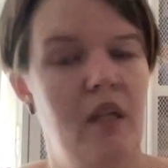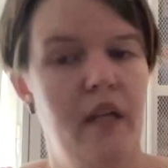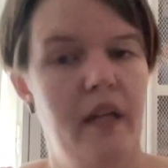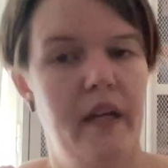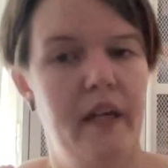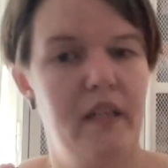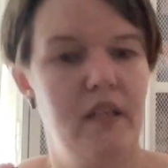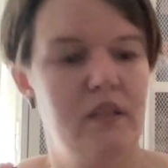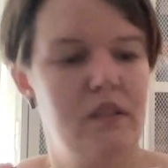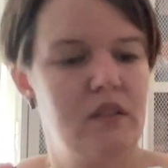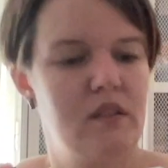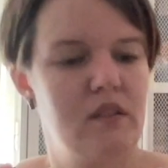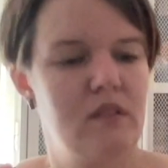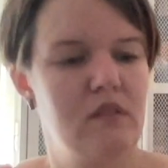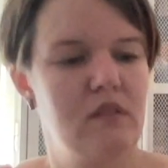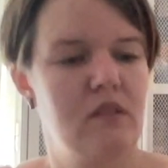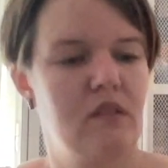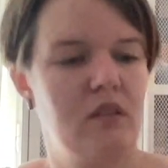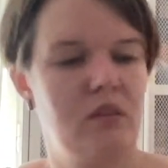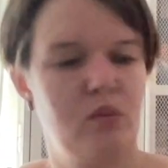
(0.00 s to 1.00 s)
and it's
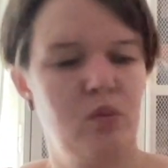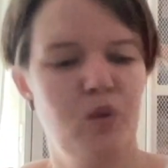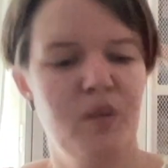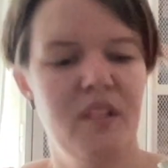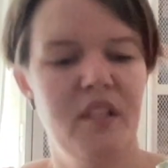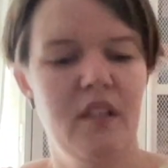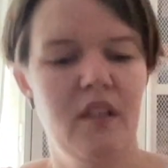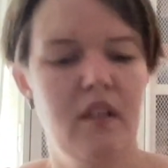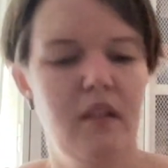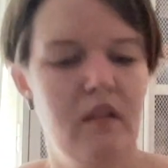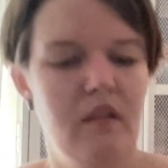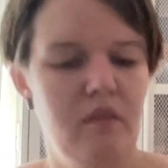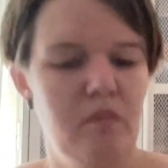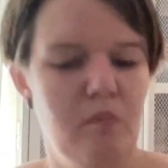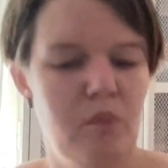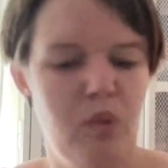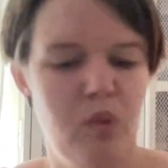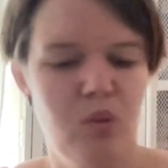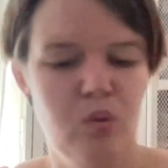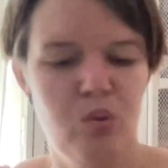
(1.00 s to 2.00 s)
green,
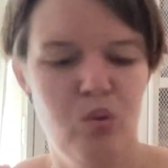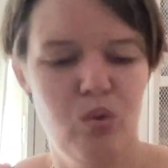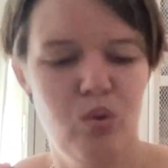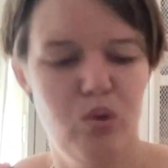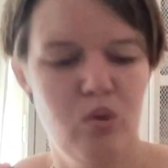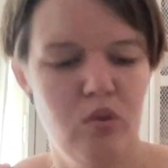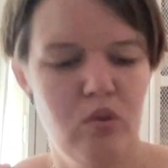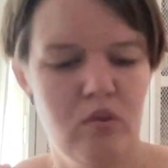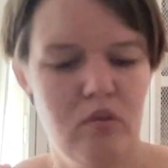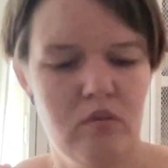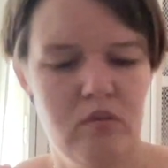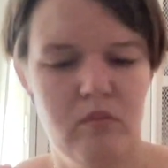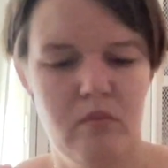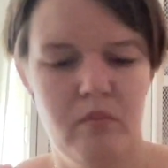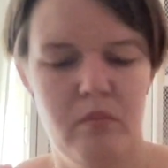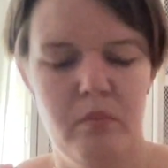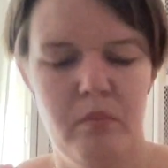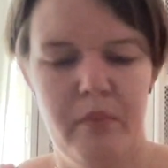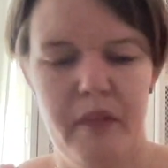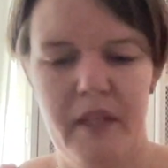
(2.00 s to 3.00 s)
blue,
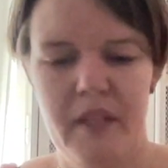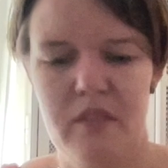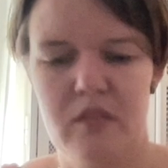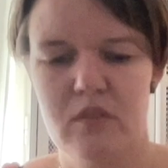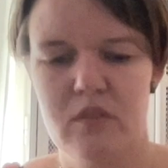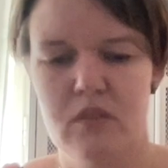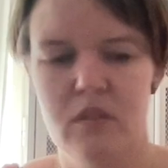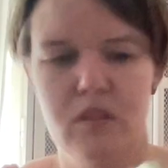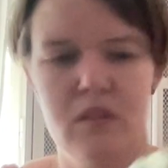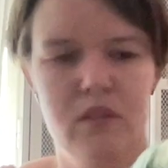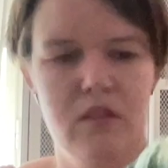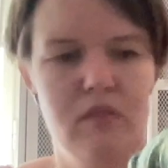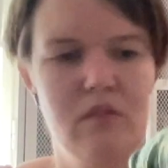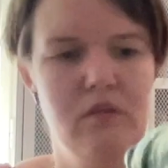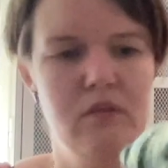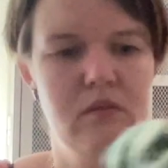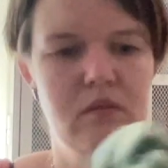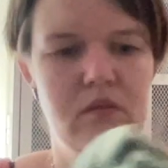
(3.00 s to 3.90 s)
petrol,